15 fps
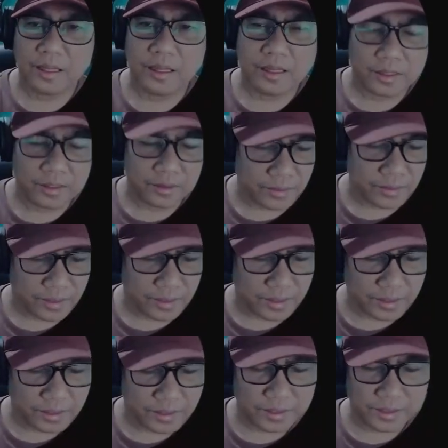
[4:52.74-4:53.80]
your
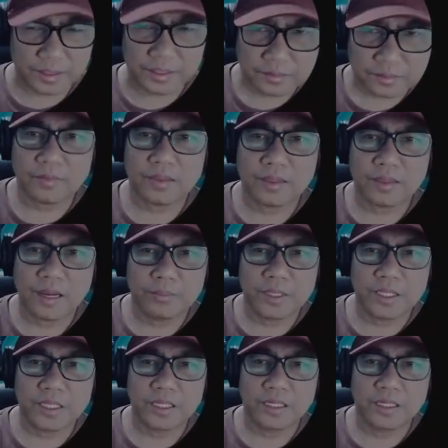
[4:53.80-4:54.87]

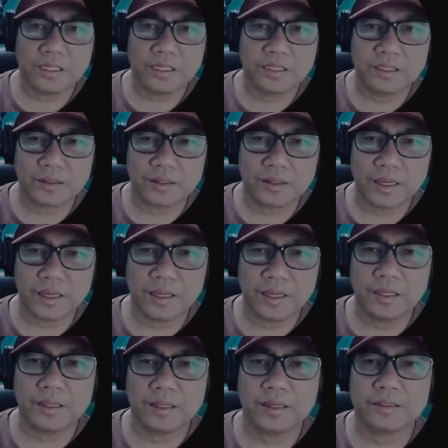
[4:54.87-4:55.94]
number.
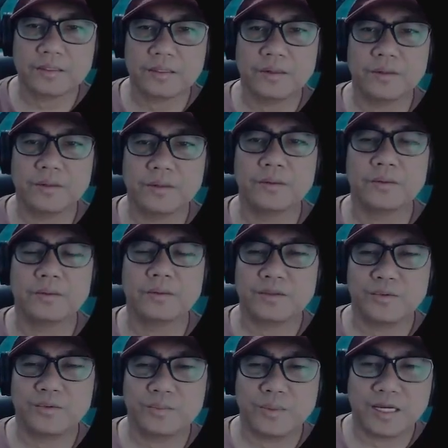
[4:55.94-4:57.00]
Okay, so
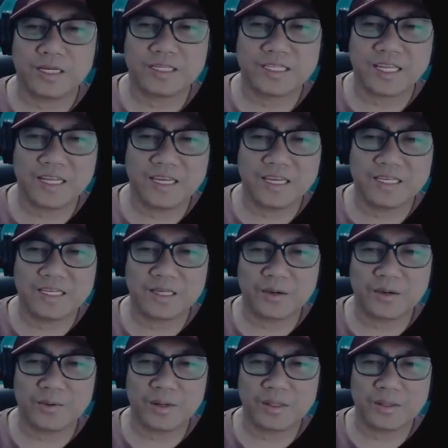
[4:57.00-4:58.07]
2 plus 3 is
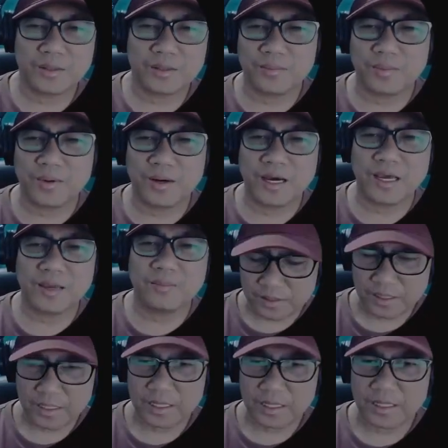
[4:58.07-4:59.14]
equal to 5.
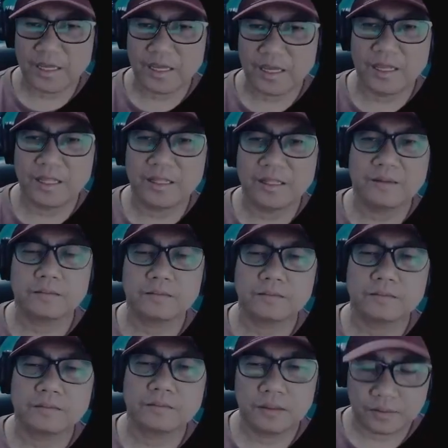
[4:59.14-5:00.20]
And then You